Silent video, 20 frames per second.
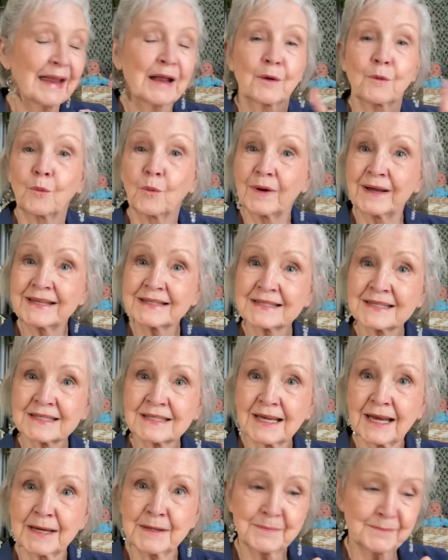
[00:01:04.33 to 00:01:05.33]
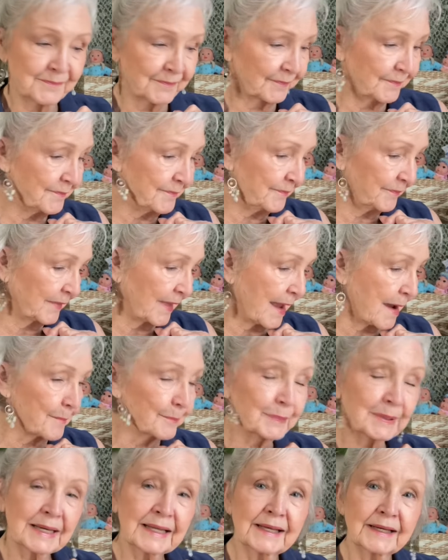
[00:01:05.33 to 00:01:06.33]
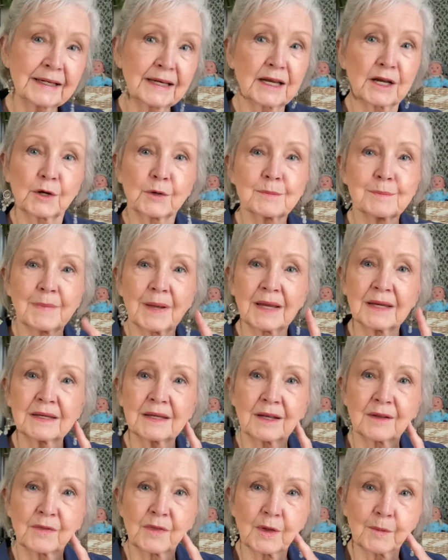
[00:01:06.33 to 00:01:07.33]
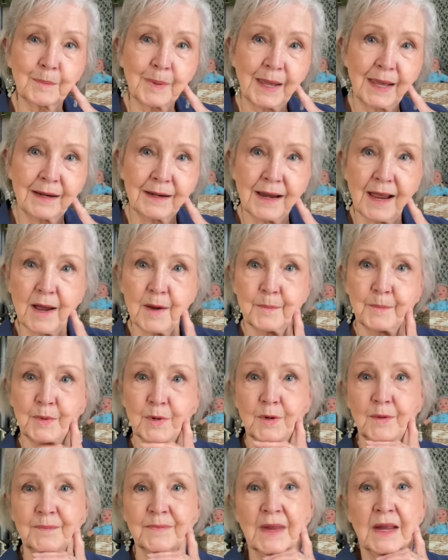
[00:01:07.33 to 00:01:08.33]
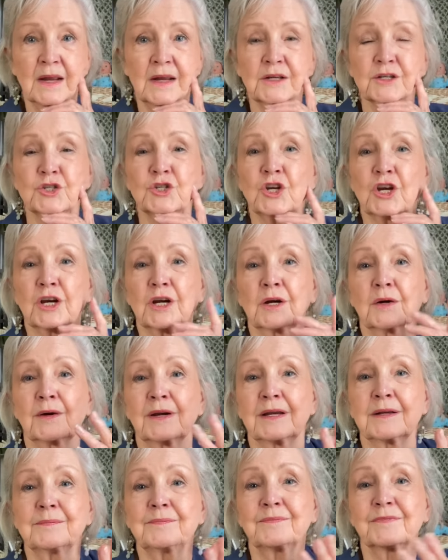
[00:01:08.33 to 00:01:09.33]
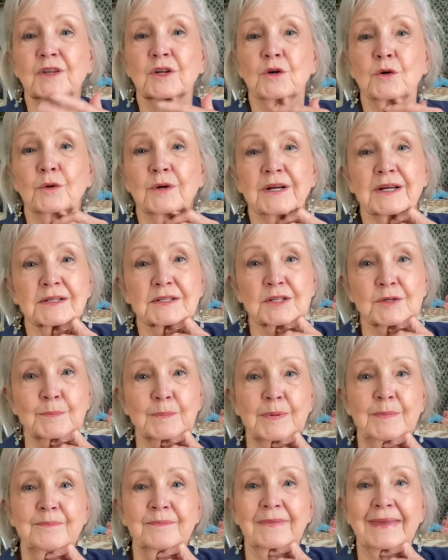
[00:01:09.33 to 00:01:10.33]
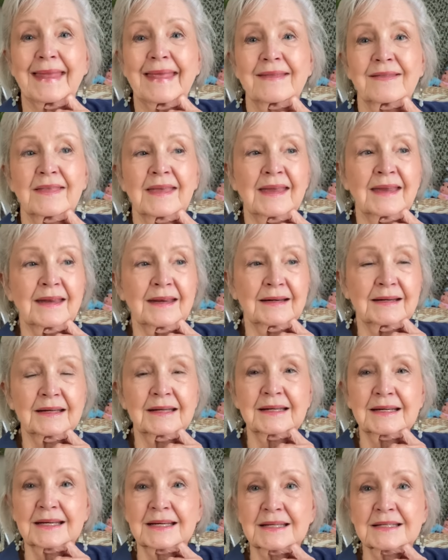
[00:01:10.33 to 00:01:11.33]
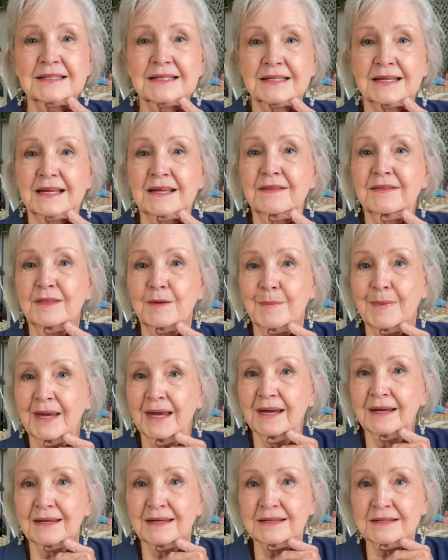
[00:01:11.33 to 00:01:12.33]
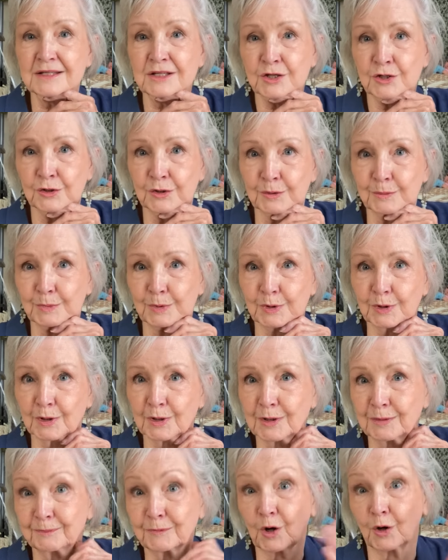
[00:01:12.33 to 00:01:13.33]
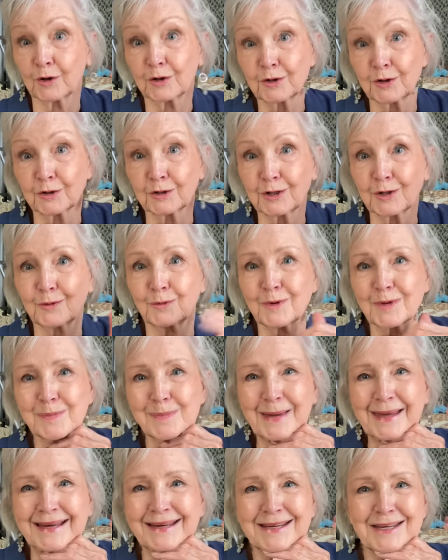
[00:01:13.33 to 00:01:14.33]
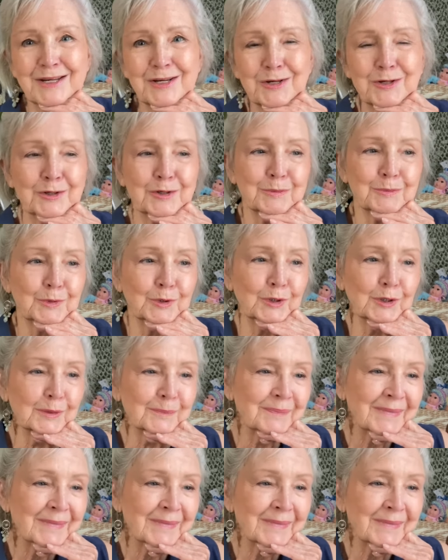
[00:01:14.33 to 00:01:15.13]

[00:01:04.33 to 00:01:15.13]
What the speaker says: Wednesday, I'm planning on making the pineapple cherry crisp, and it is in the Maggie's cookbook, or Cooking with Maggie cookbook.